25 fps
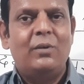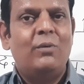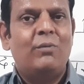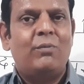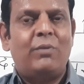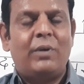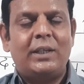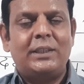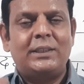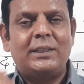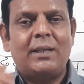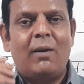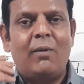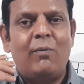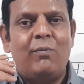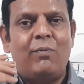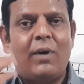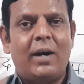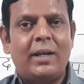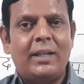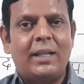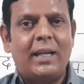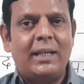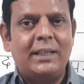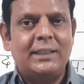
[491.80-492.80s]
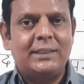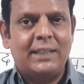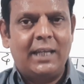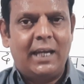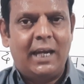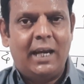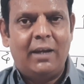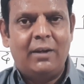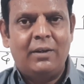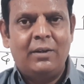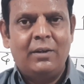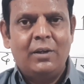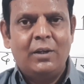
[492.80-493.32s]
For example, father is
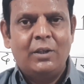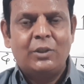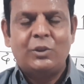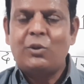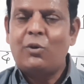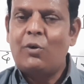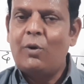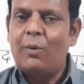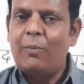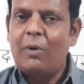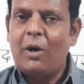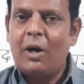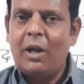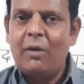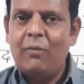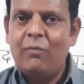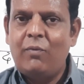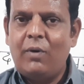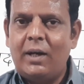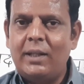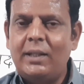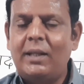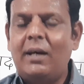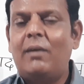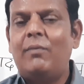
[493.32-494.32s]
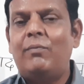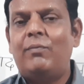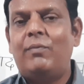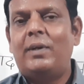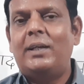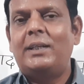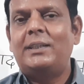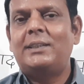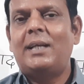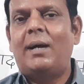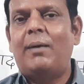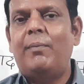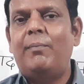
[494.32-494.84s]
there. So good morning, father. For
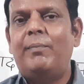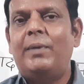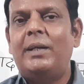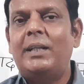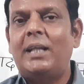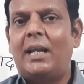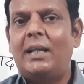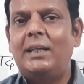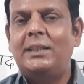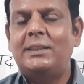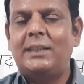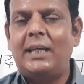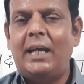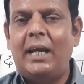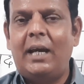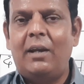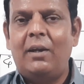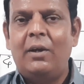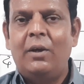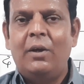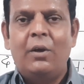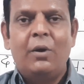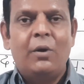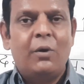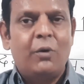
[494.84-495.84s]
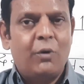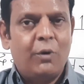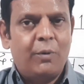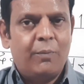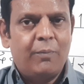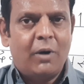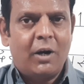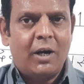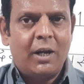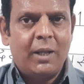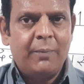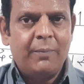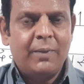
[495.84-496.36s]
example, mother is there. Good
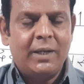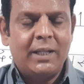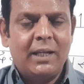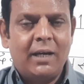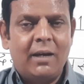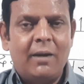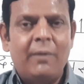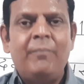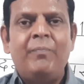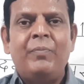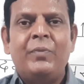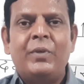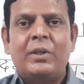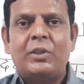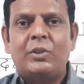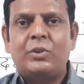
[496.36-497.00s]
morning, mother.